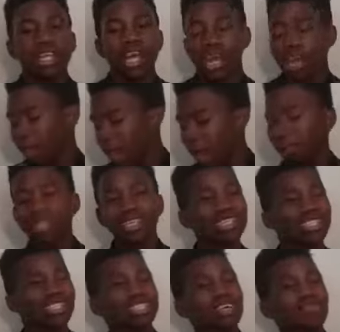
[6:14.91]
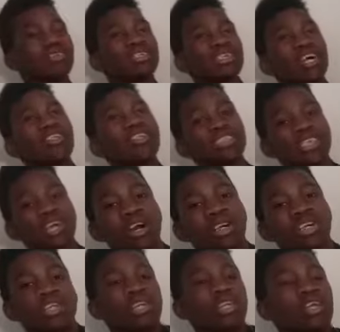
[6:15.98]
Like I listen to some of his other songs.
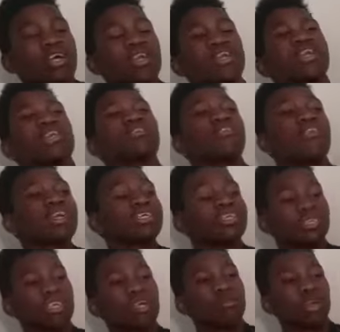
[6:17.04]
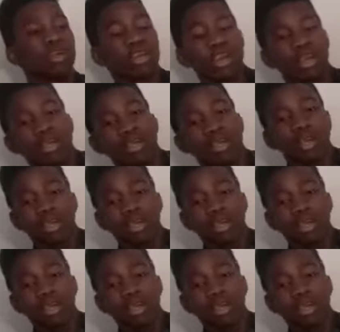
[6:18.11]
Then there's Right them, okay.